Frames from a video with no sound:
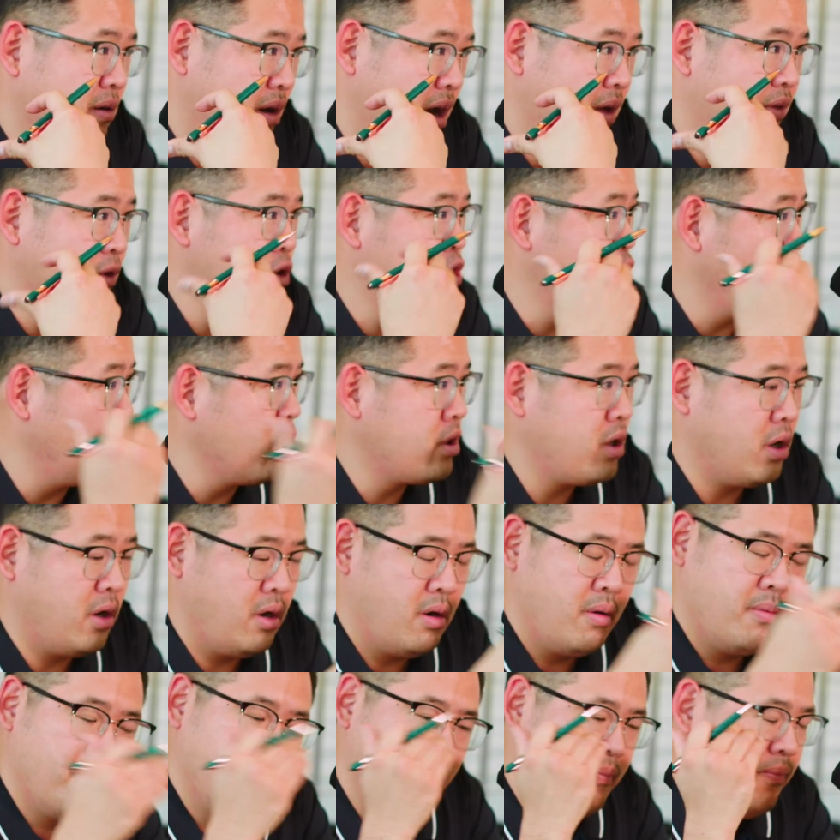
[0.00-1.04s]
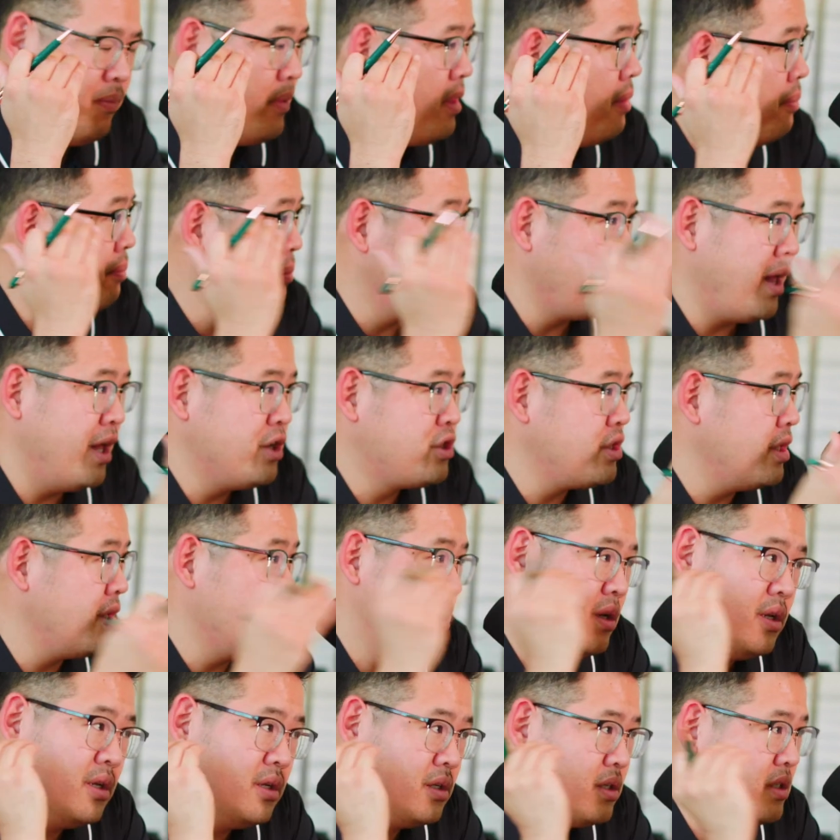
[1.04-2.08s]
Right? The short term, pledge it,
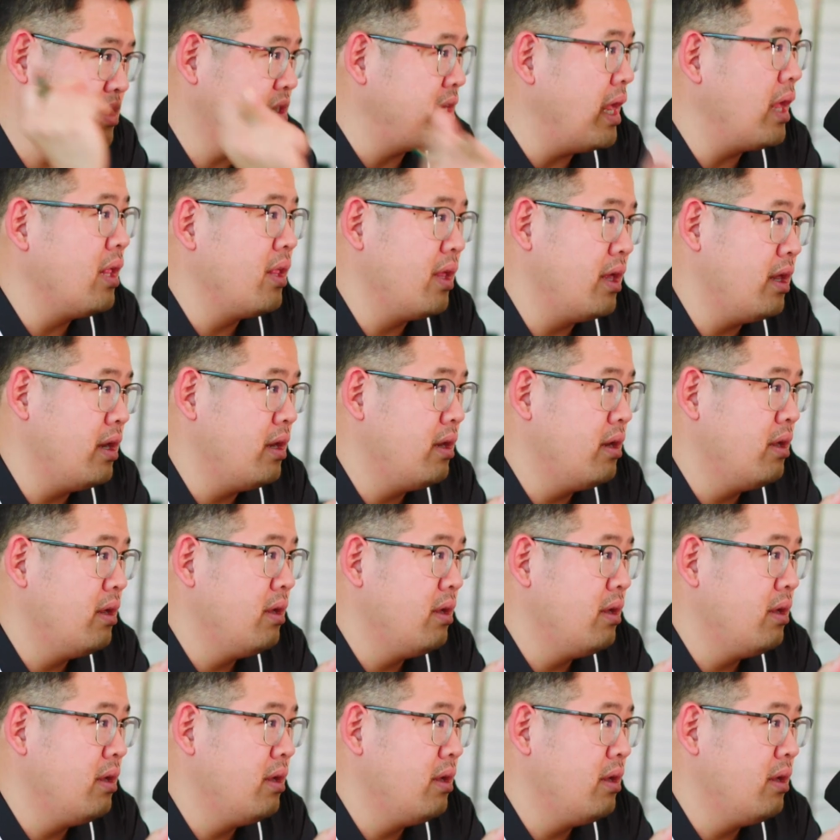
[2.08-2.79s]
sell it